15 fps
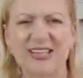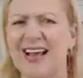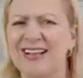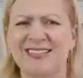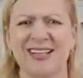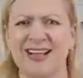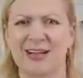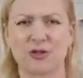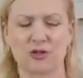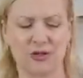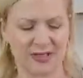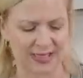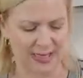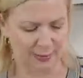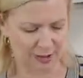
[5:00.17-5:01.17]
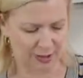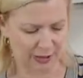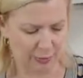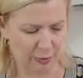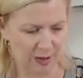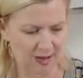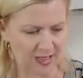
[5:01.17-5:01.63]
adds an extra step to the
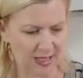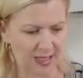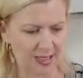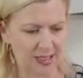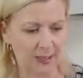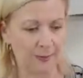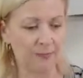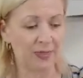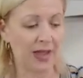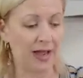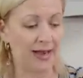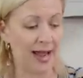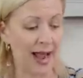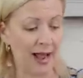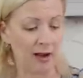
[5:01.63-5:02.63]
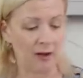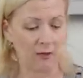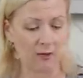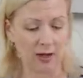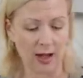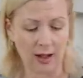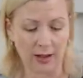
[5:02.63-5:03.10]
process.
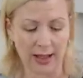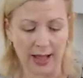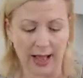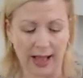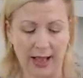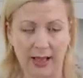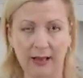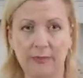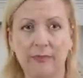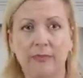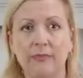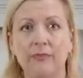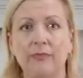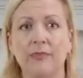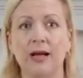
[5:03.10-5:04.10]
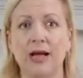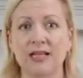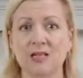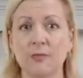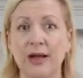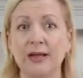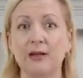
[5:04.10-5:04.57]
Now I'll
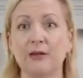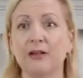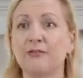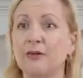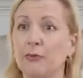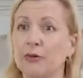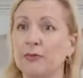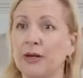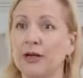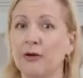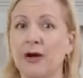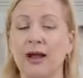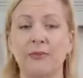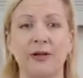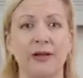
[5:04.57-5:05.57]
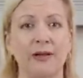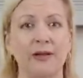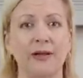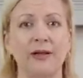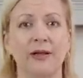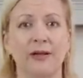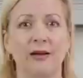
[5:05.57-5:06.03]
ask Michael if he wouldn't mind grabbing
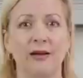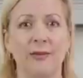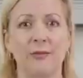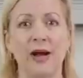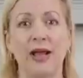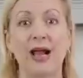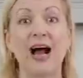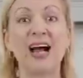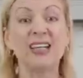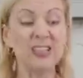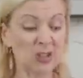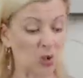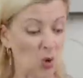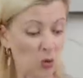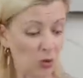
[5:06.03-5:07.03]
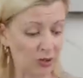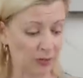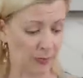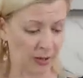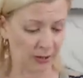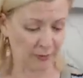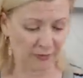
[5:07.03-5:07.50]
my ice cold
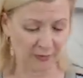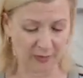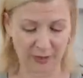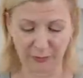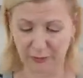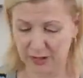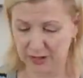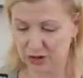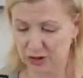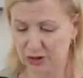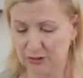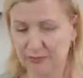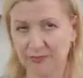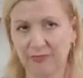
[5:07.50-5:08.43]
butter from the fridge.